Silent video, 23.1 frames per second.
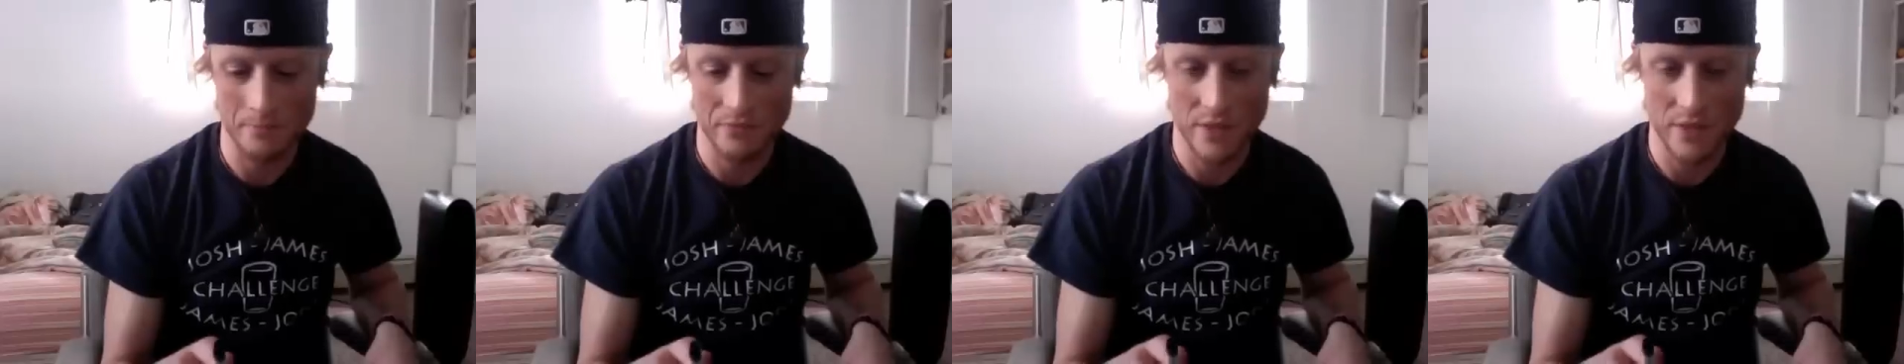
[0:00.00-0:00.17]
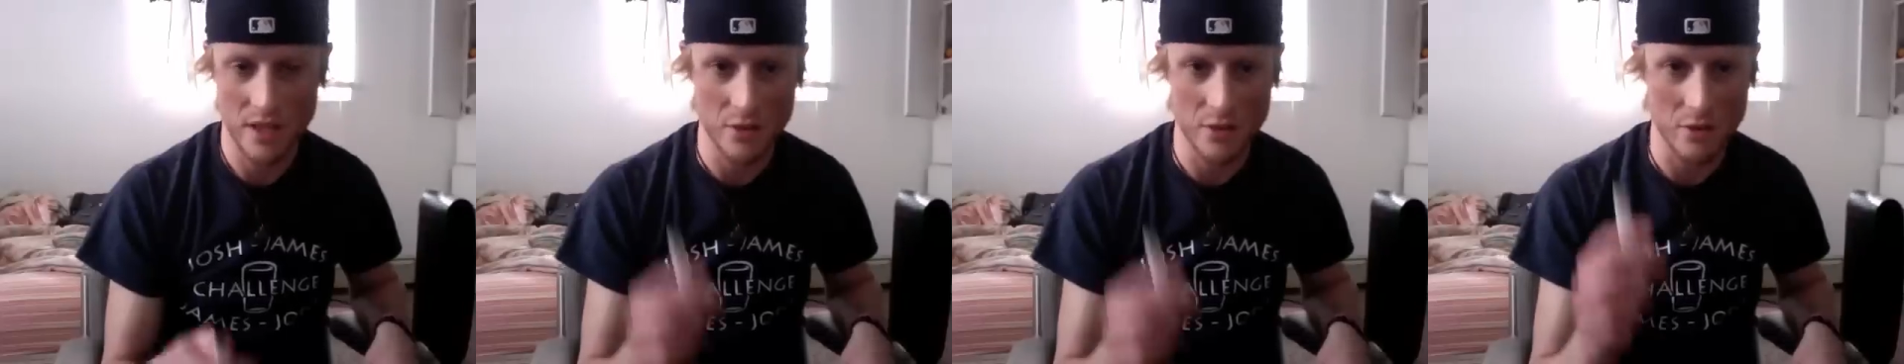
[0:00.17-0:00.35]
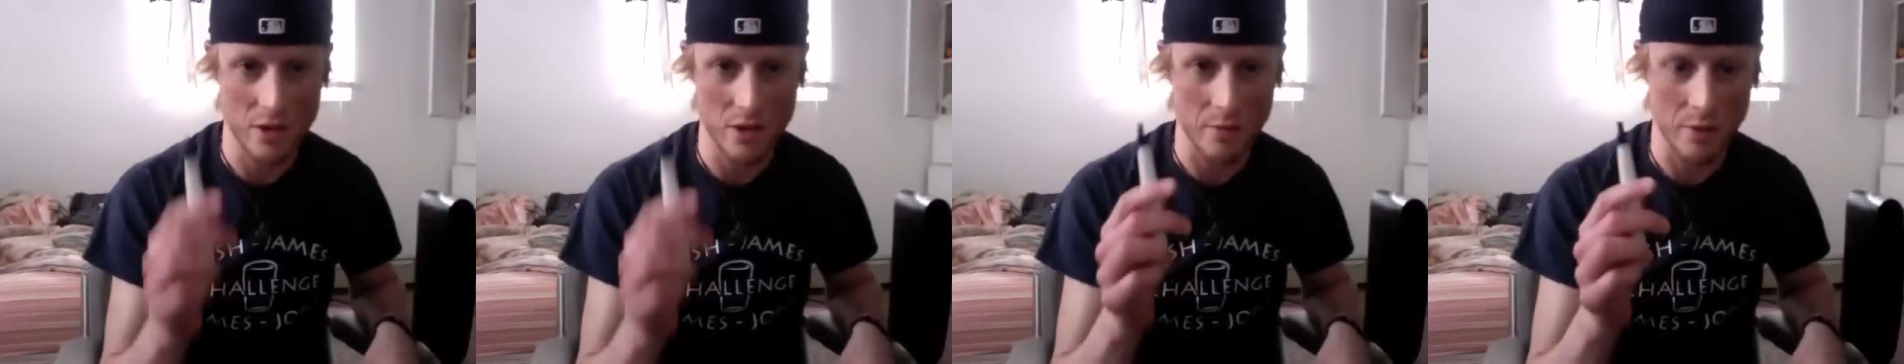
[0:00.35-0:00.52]

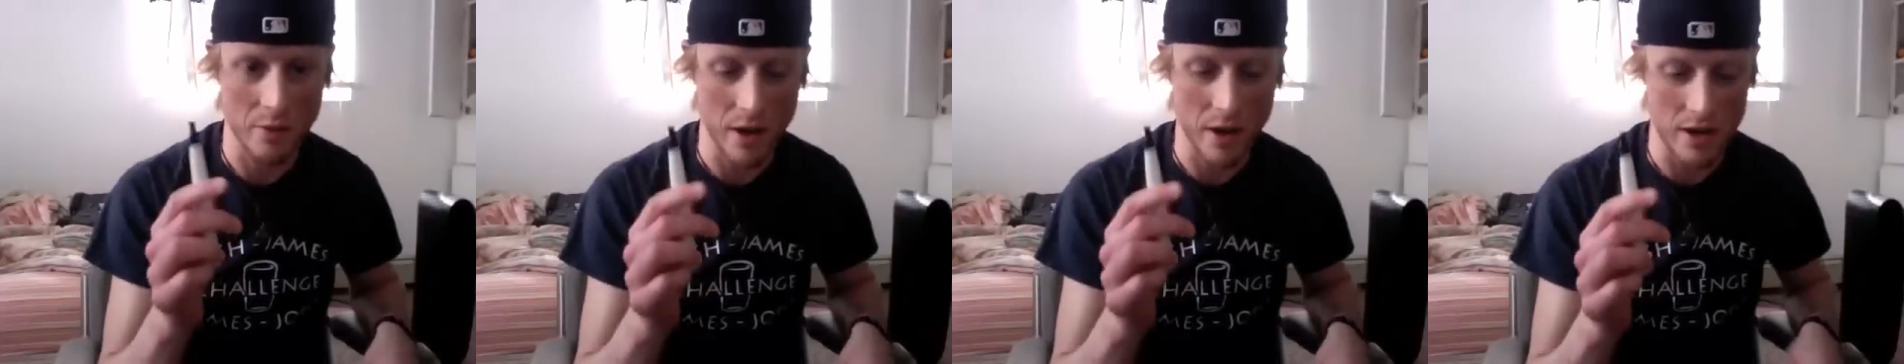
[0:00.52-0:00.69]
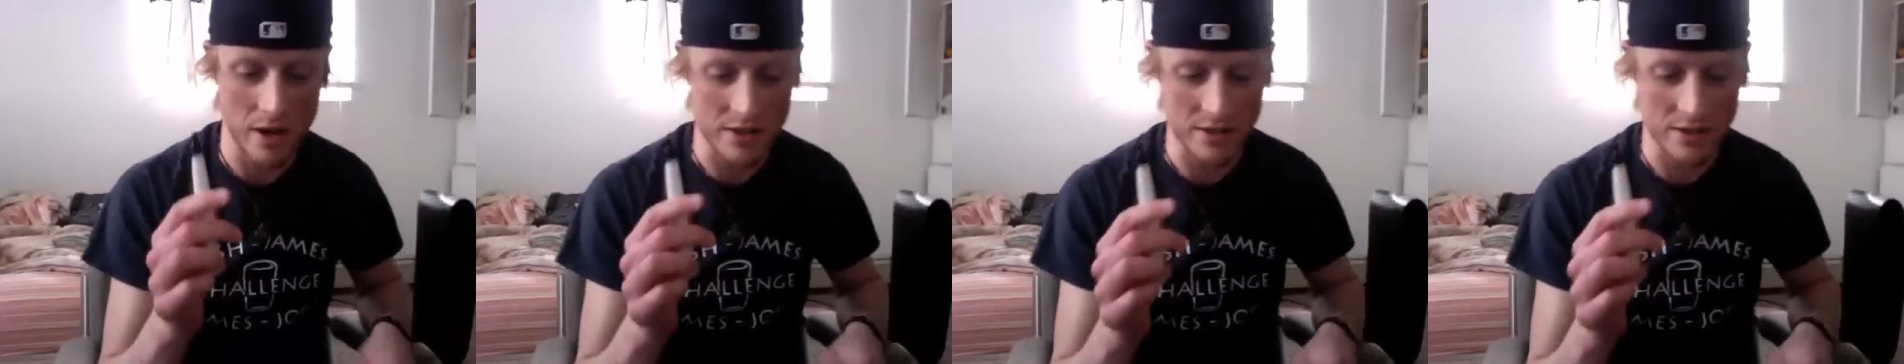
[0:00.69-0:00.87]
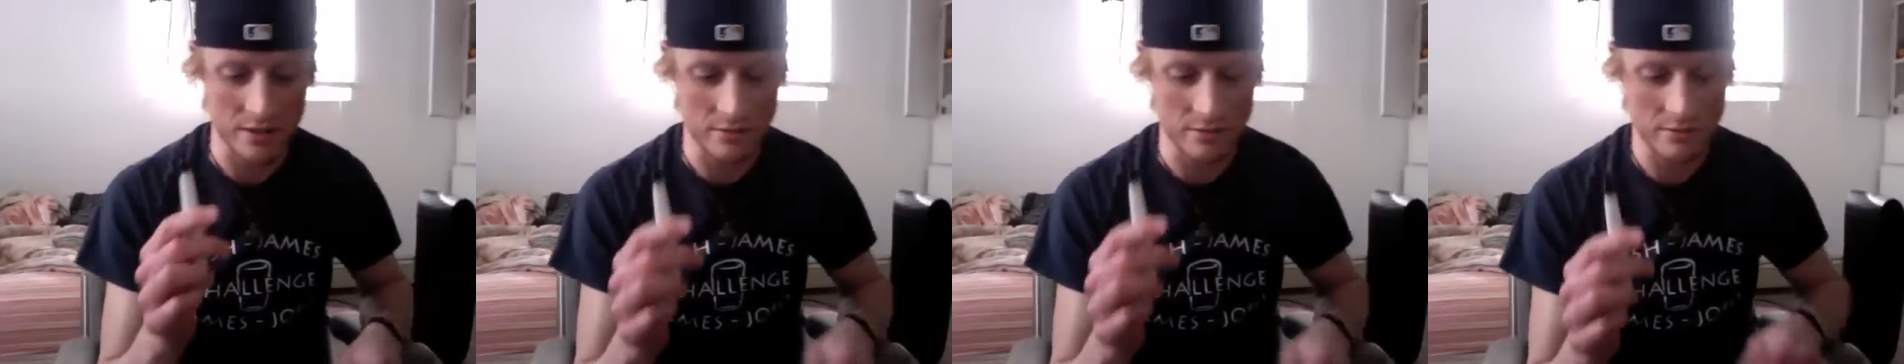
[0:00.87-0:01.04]
And do a
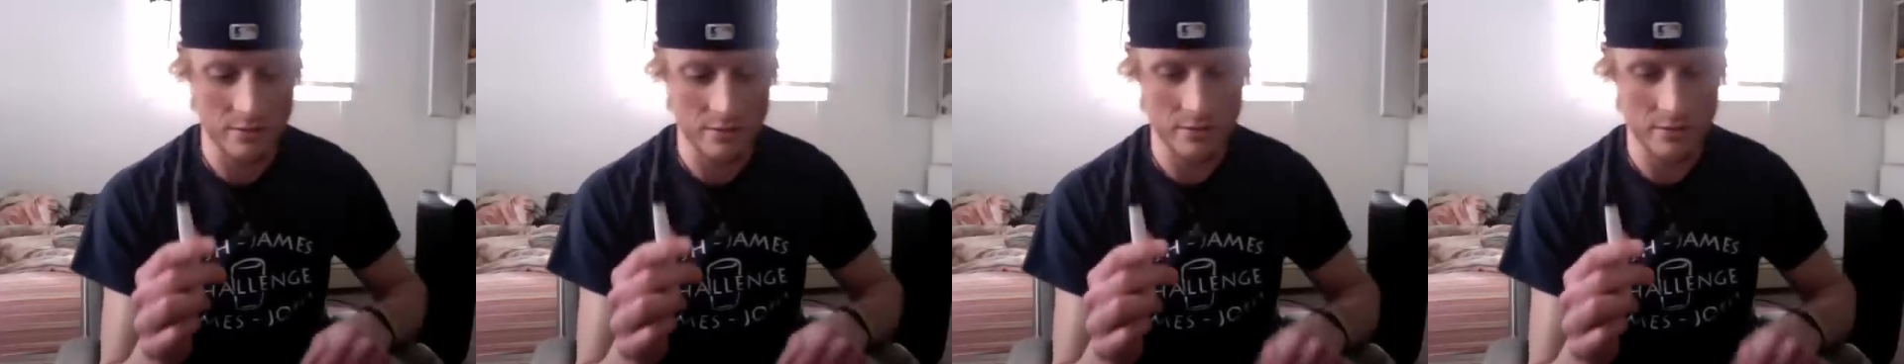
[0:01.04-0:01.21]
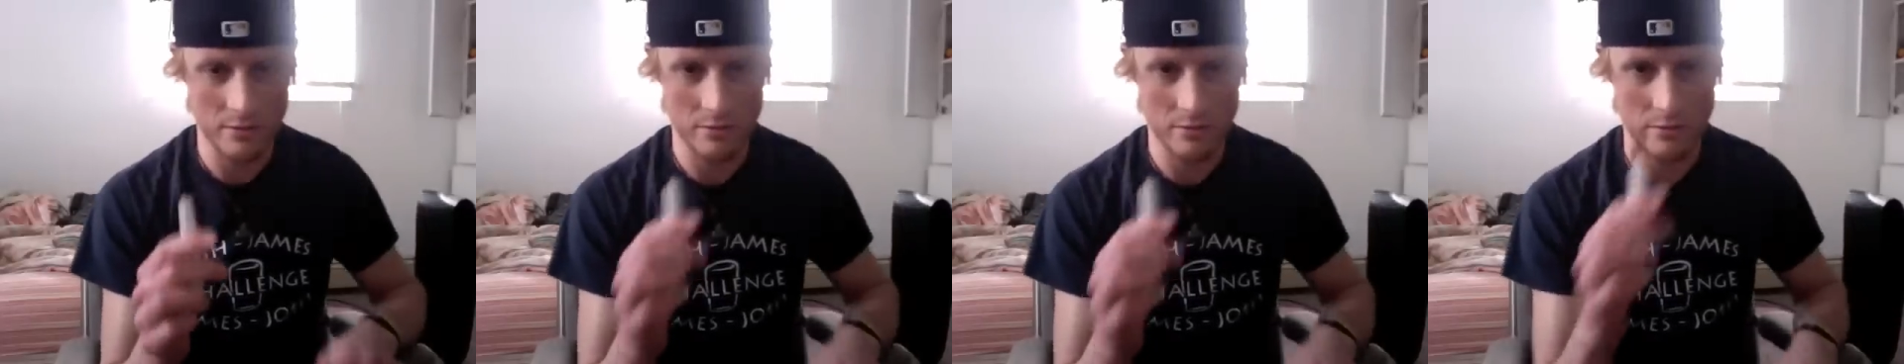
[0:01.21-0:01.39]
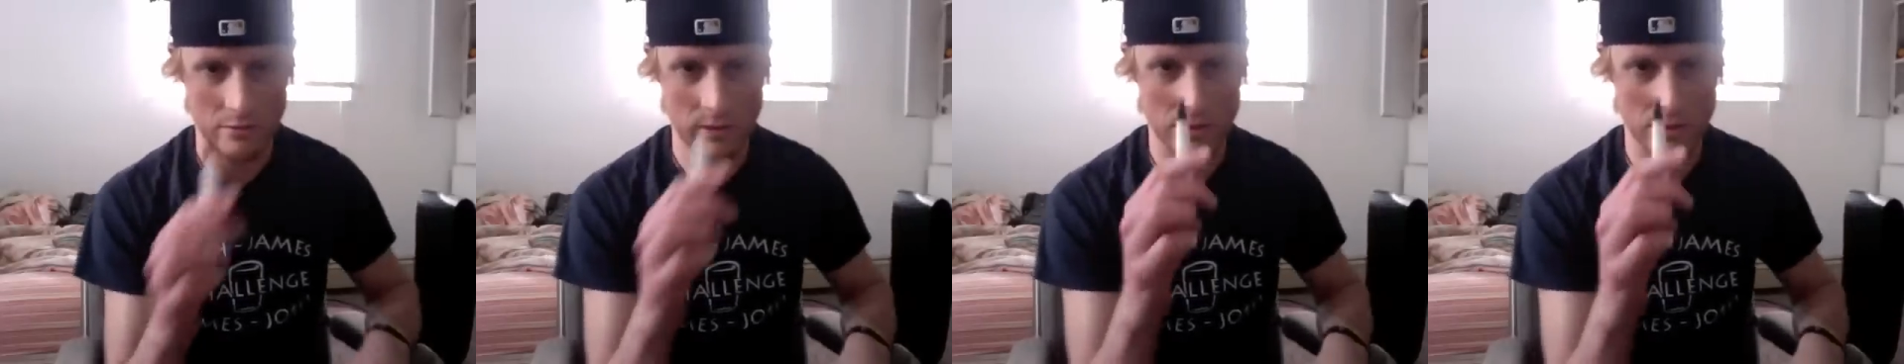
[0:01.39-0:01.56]
comparison
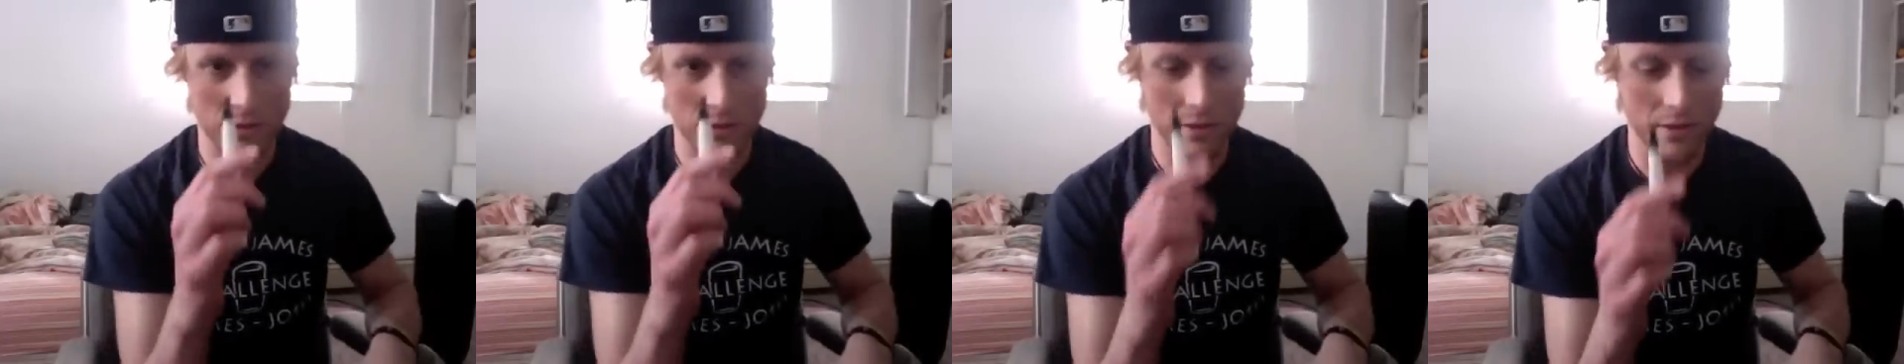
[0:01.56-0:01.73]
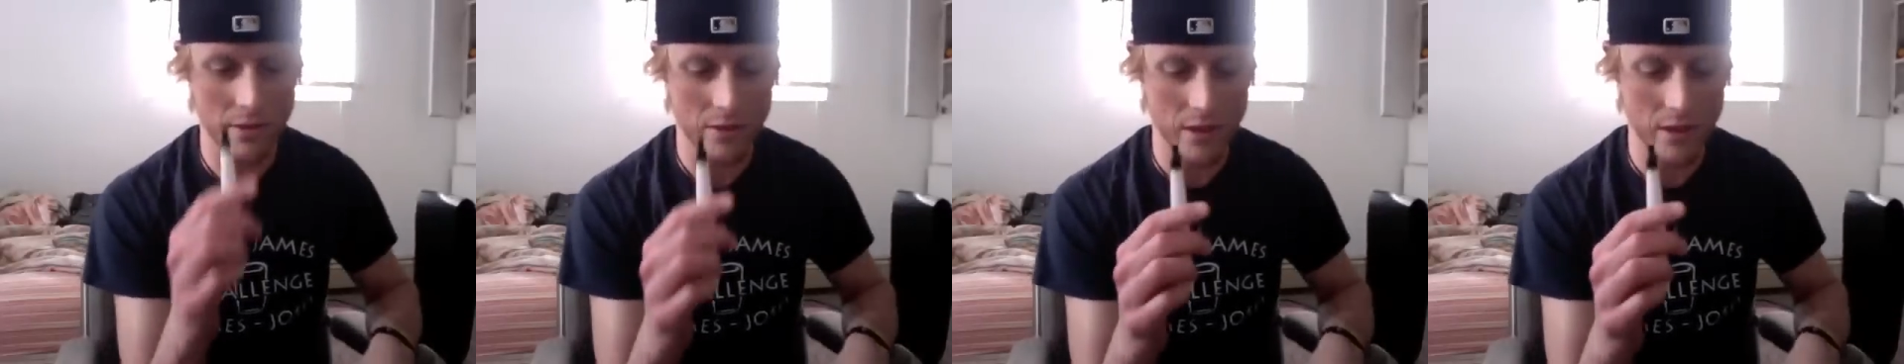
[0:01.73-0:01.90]
with